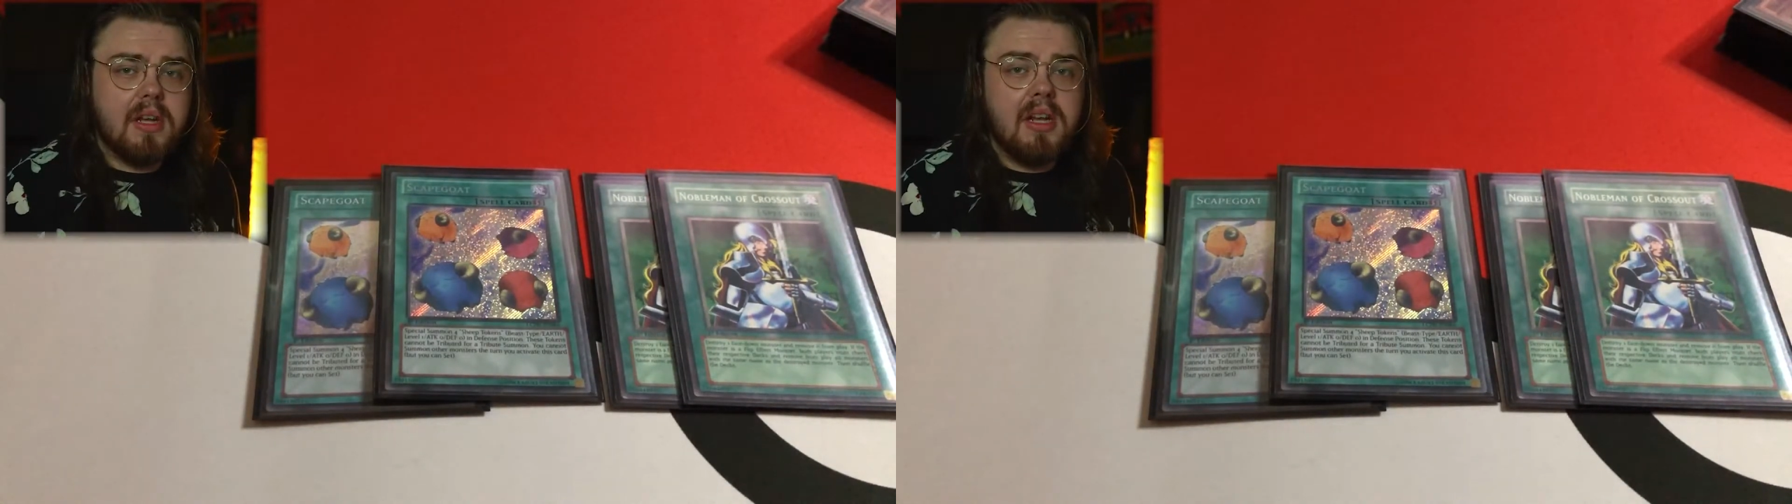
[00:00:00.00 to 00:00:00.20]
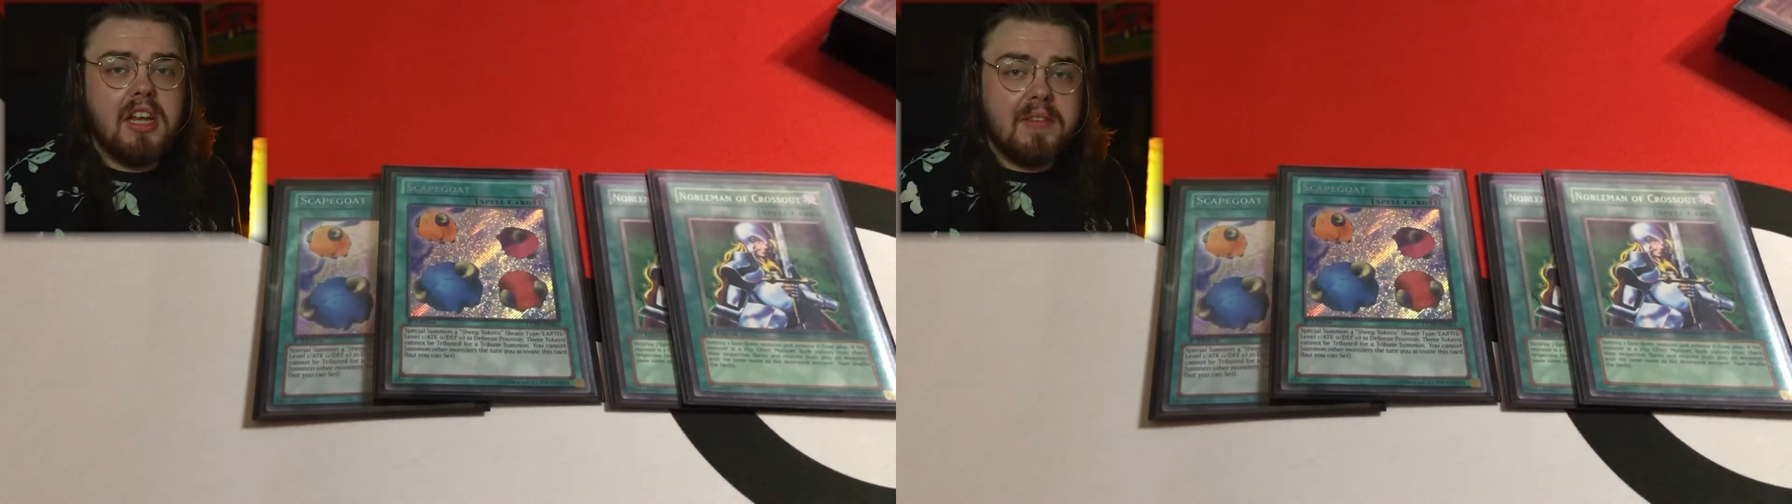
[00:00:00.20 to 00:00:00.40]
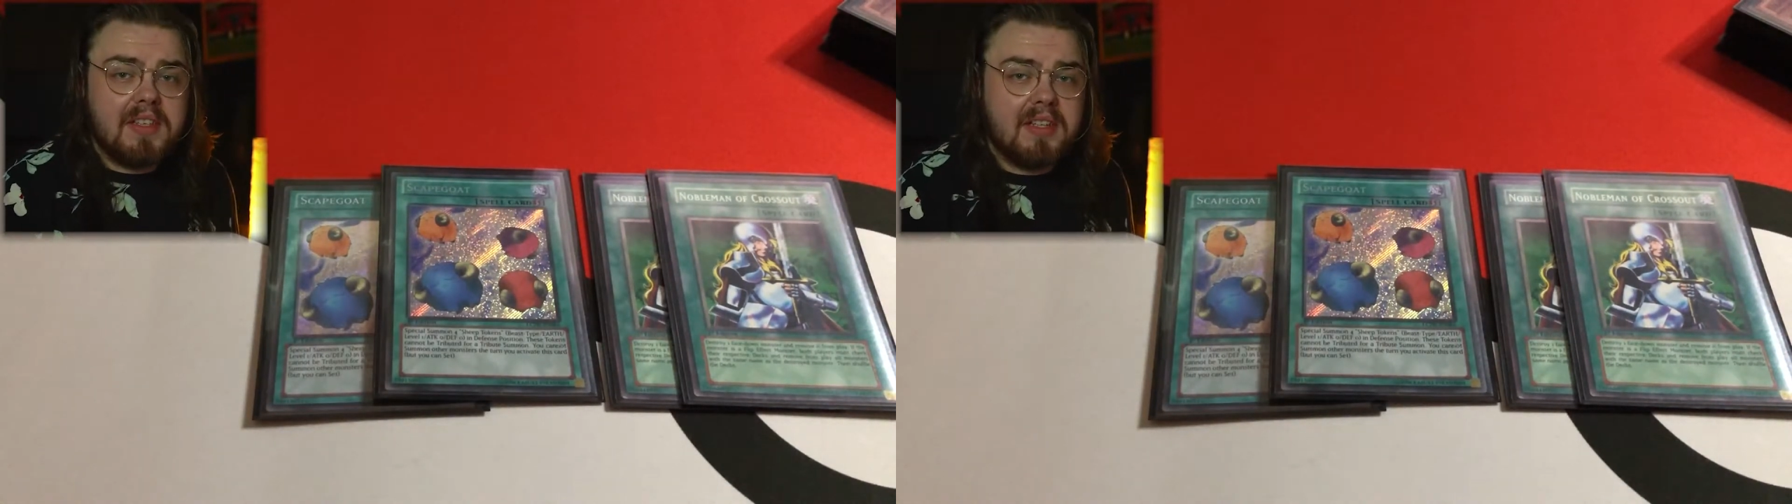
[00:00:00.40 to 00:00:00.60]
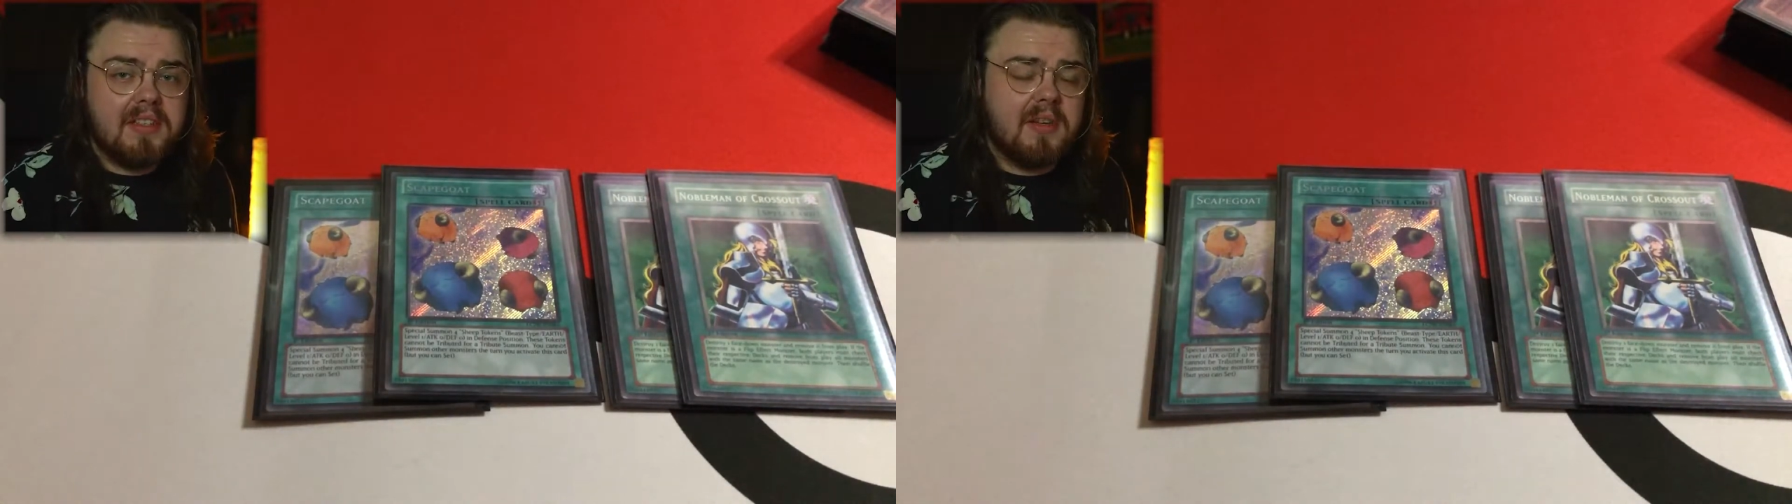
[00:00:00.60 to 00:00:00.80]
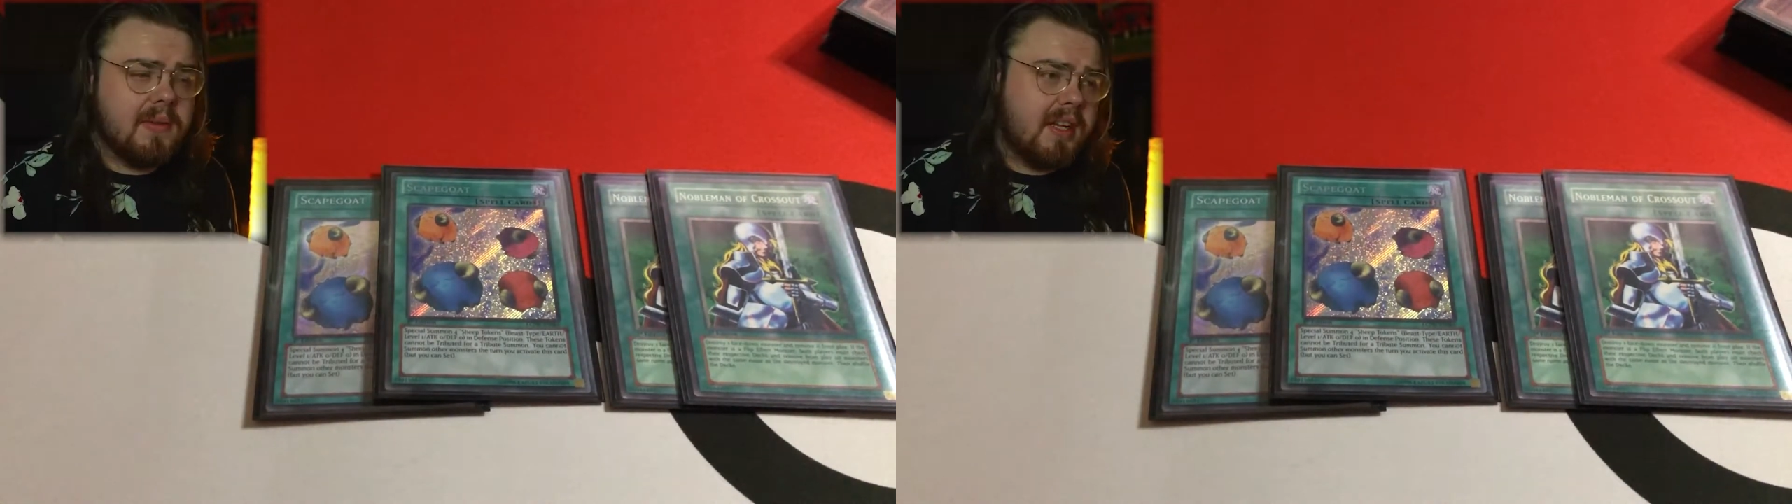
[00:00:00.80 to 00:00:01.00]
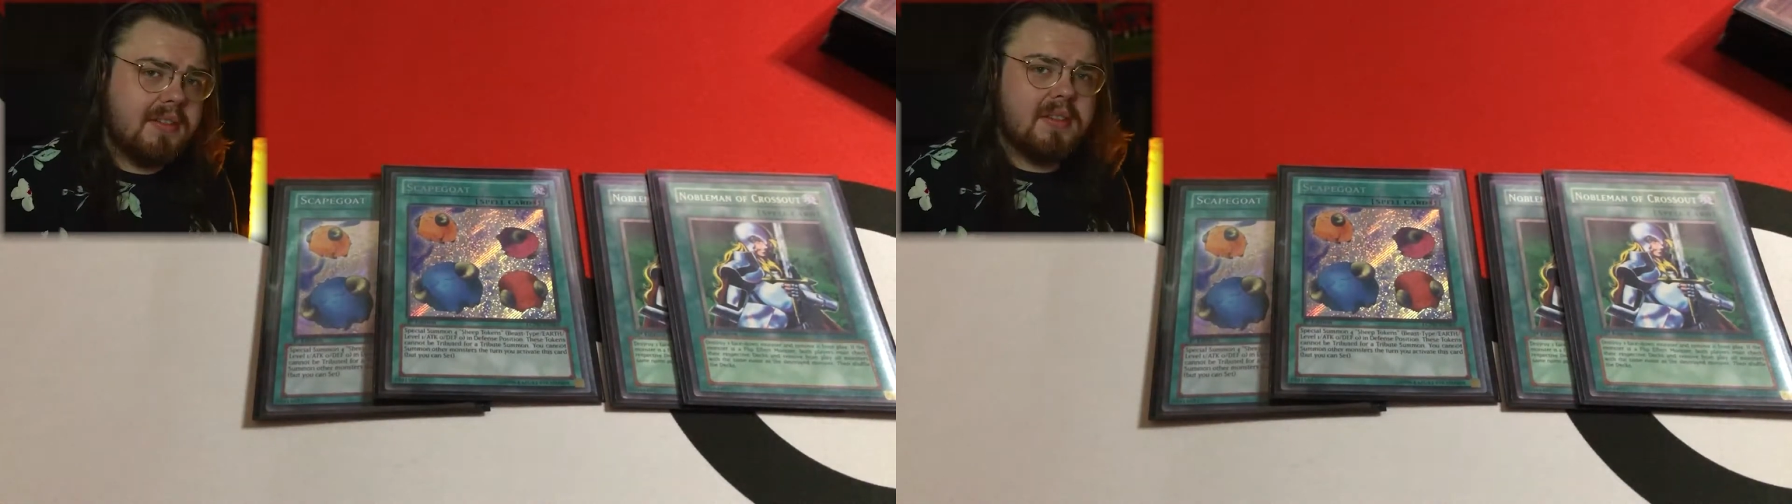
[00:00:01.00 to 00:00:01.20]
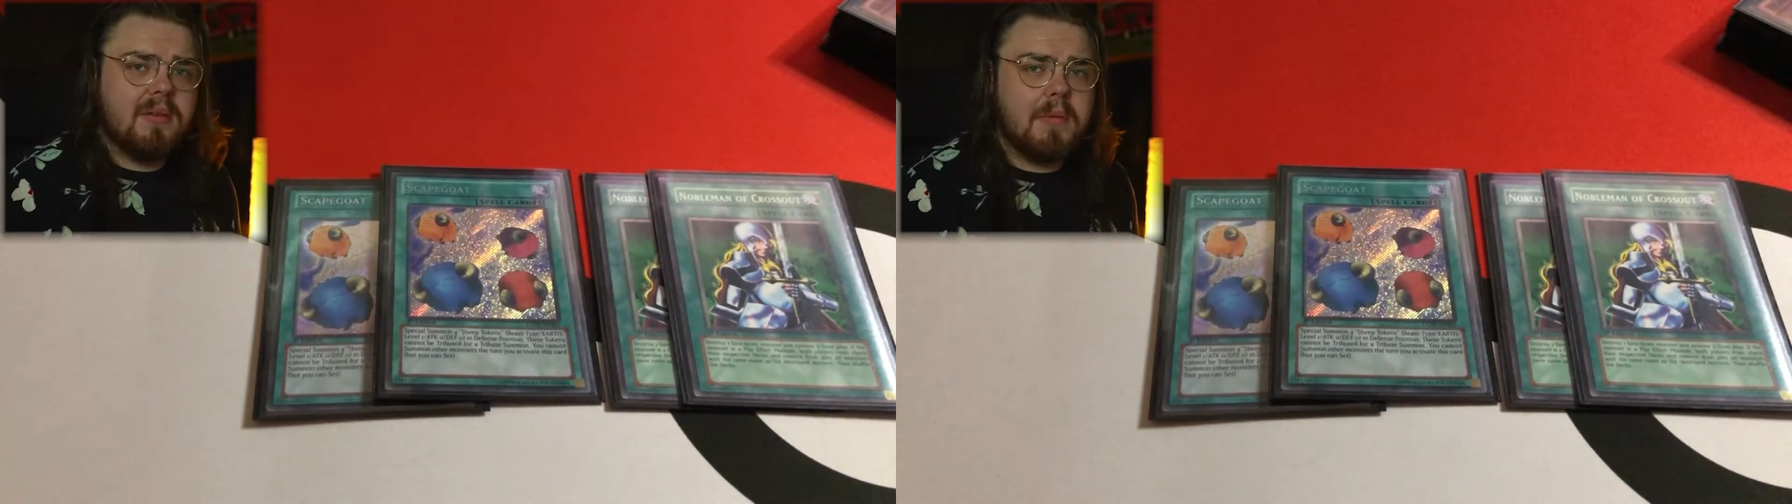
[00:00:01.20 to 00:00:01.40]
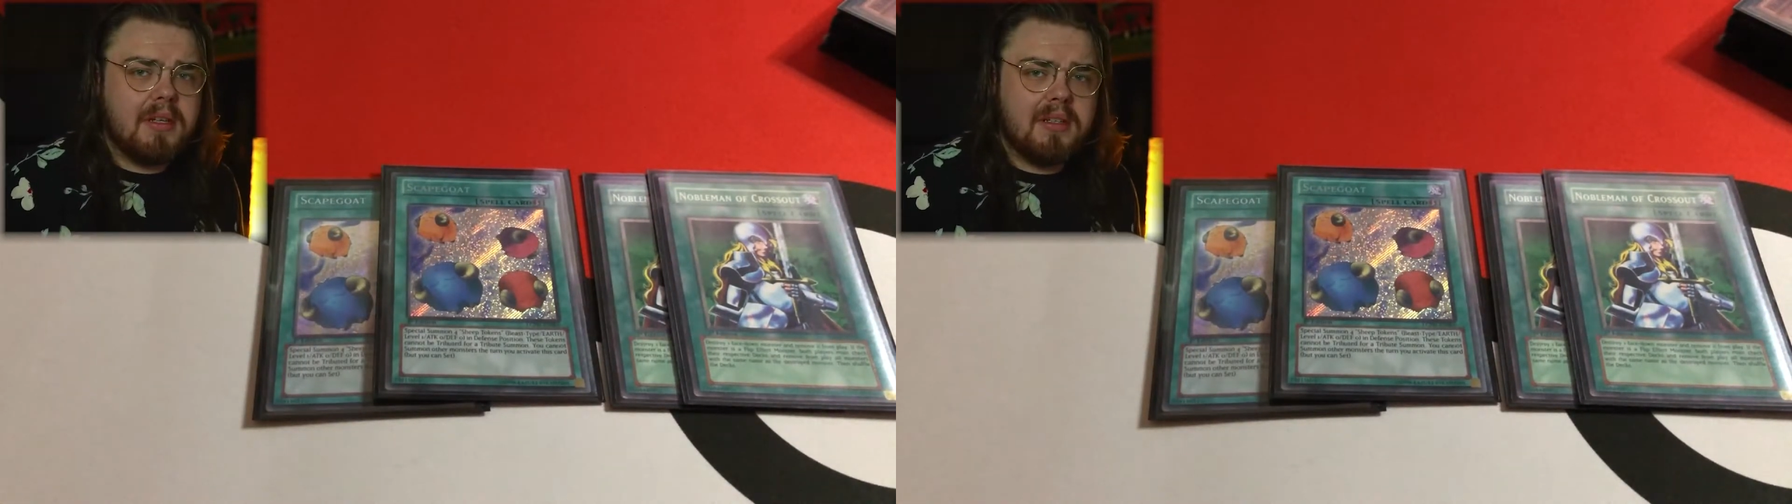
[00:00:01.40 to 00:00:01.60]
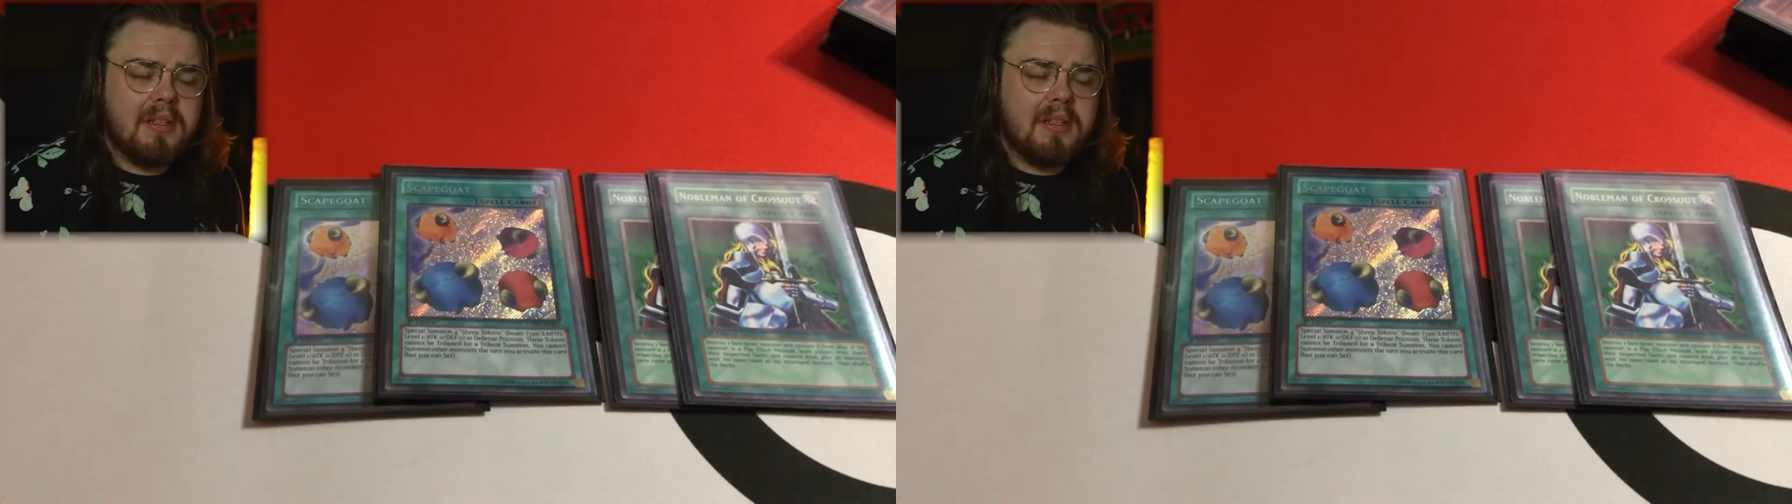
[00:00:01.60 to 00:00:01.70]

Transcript: If it's at 2, it's at 2. I mean,